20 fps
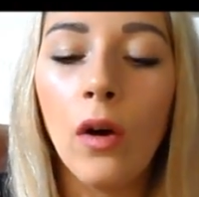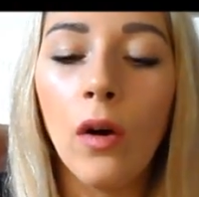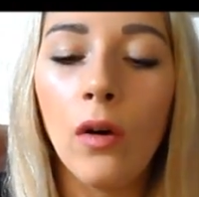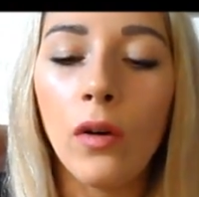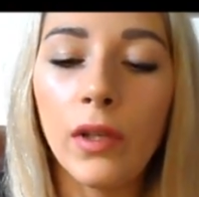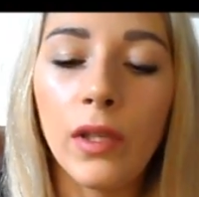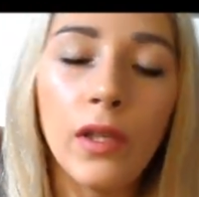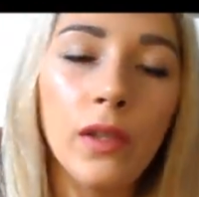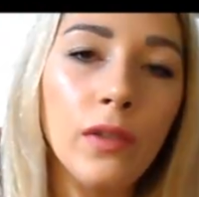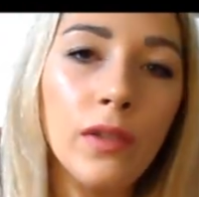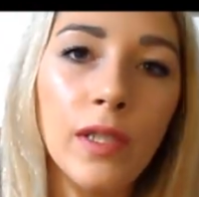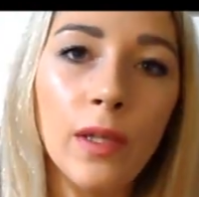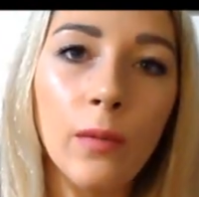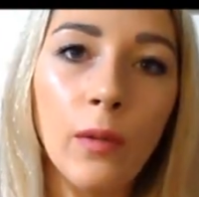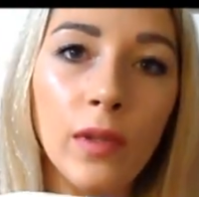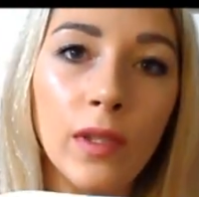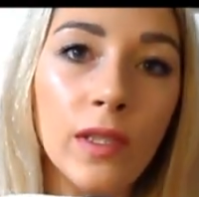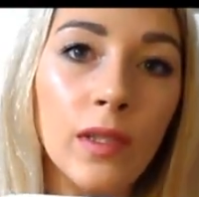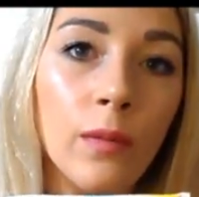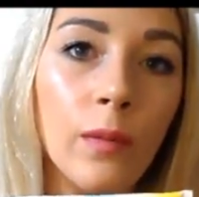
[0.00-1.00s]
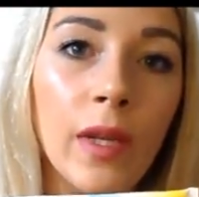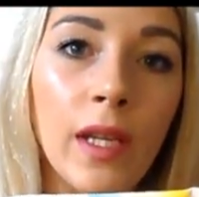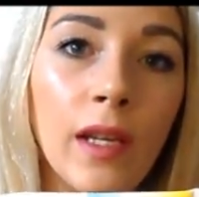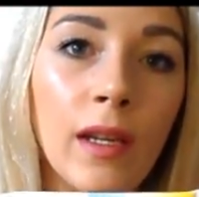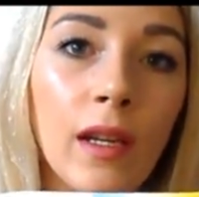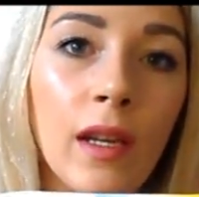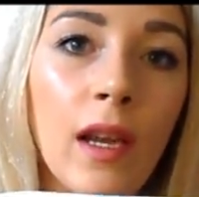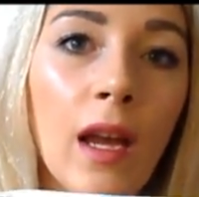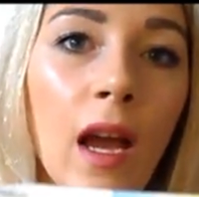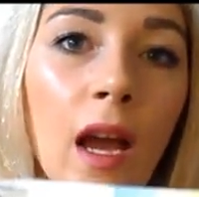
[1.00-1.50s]
or you use it once a
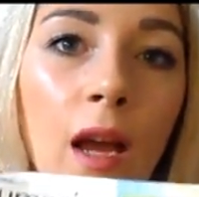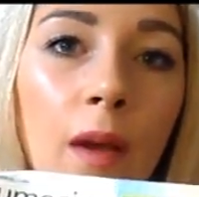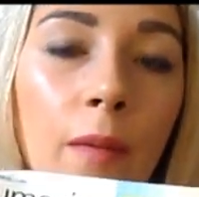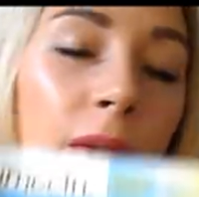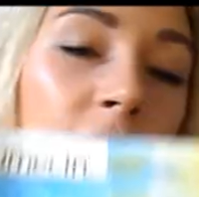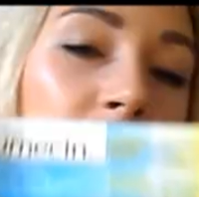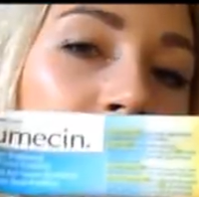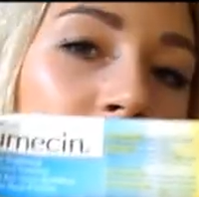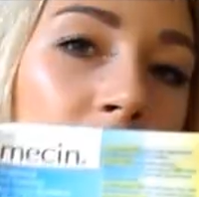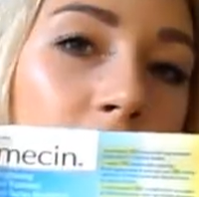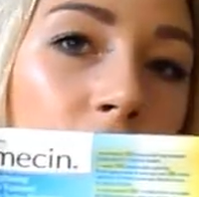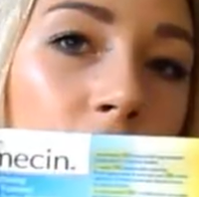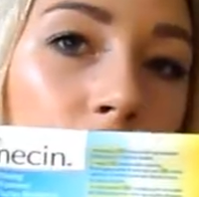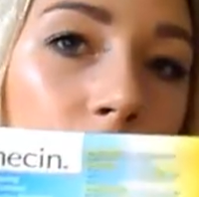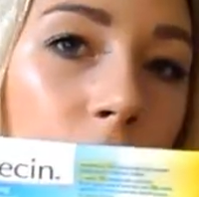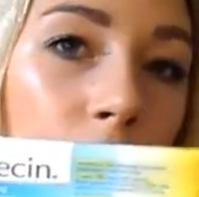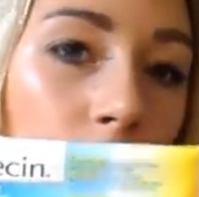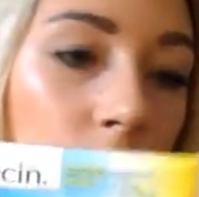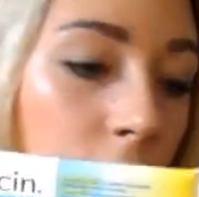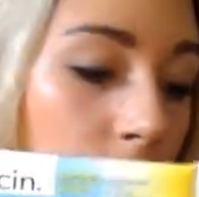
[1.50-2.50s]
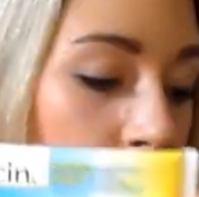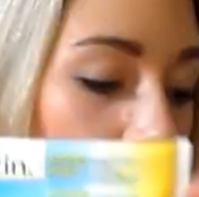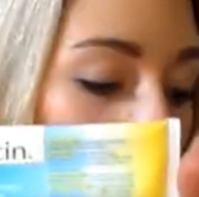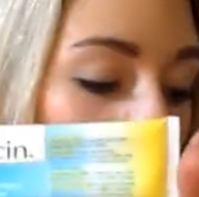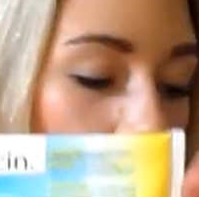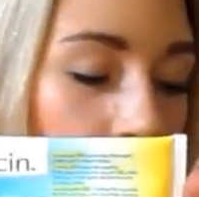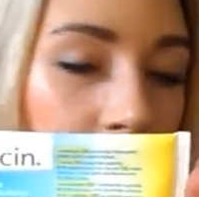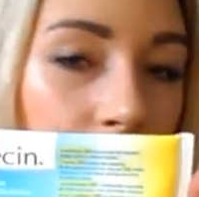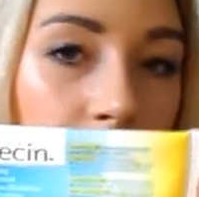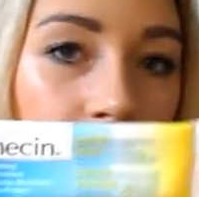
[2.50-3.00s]
week instead of the full
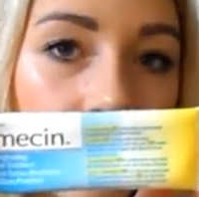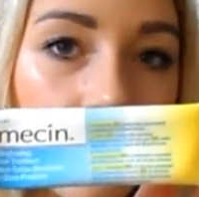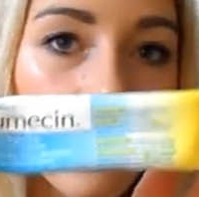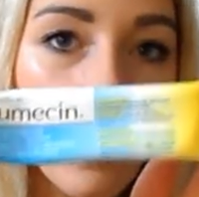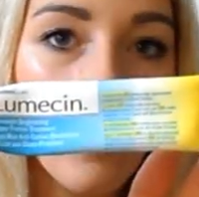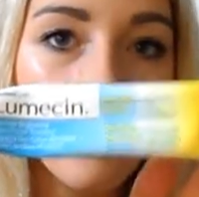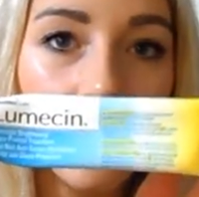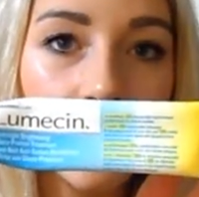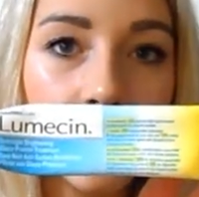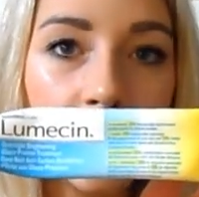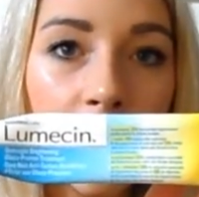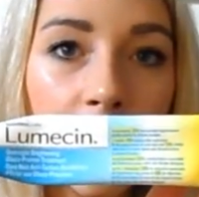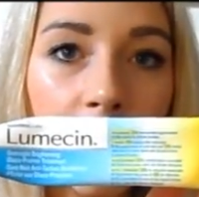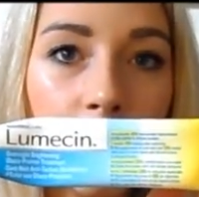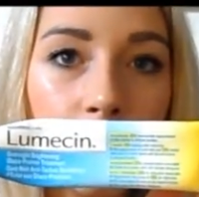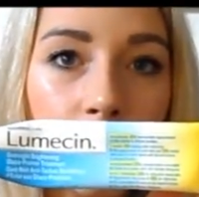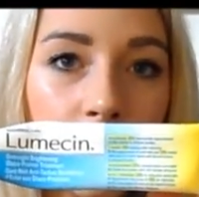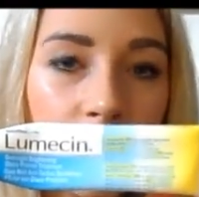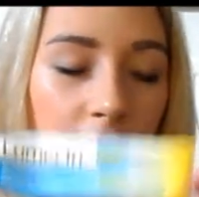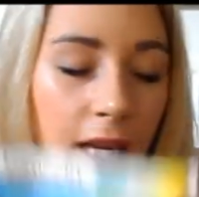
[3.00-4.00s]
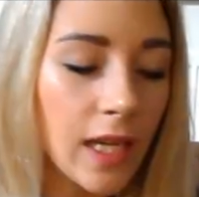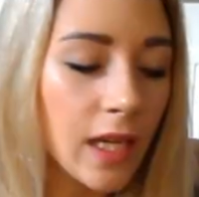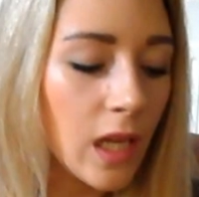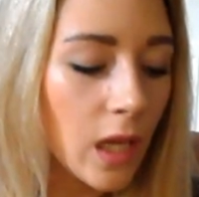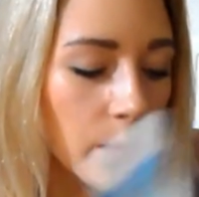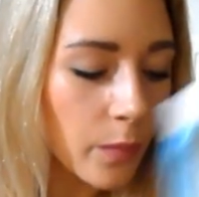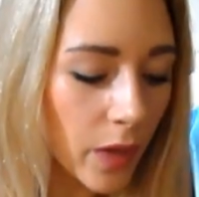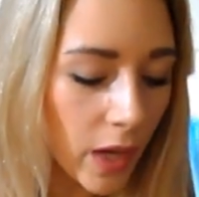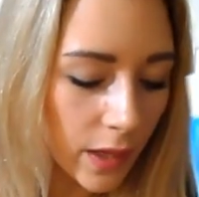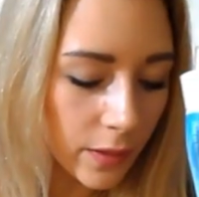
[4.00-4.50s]
2 weeks of using it every day.
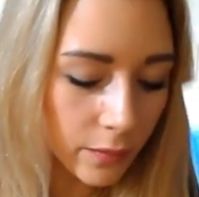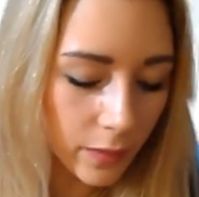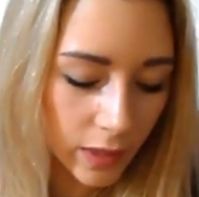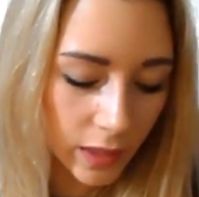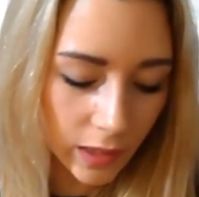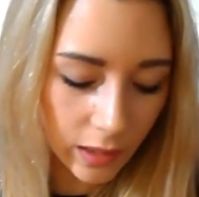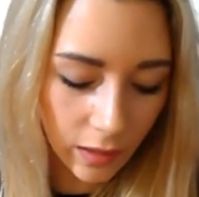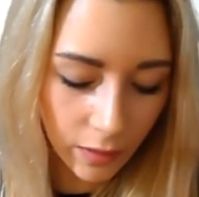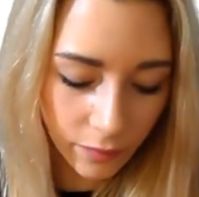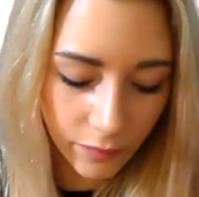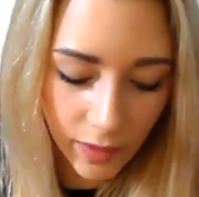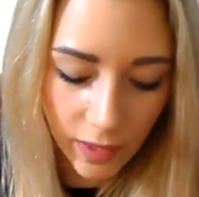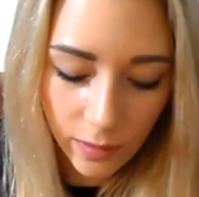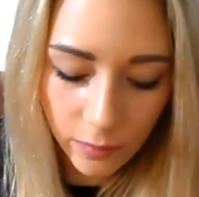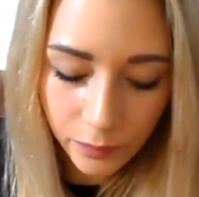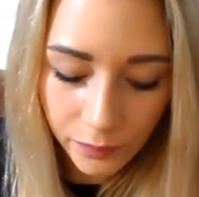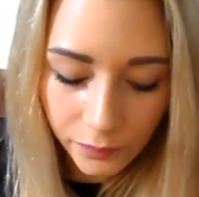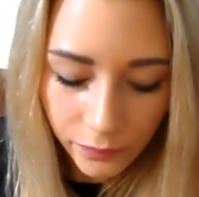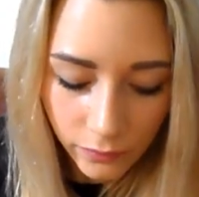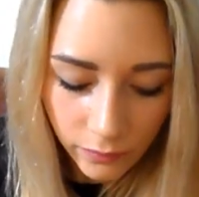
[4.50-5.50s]
But I really love that.